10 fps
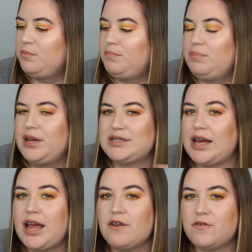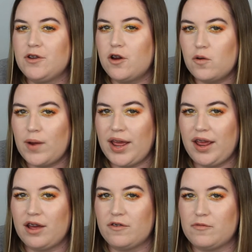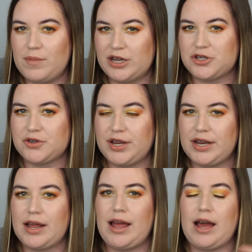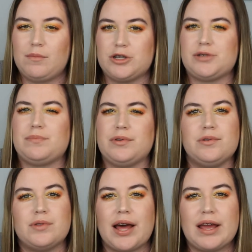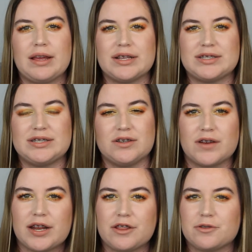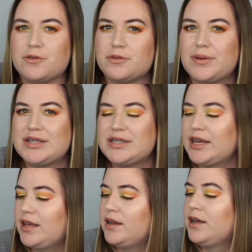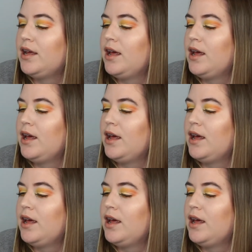because I have no way of measuring how much blue light is still getting through to my skin.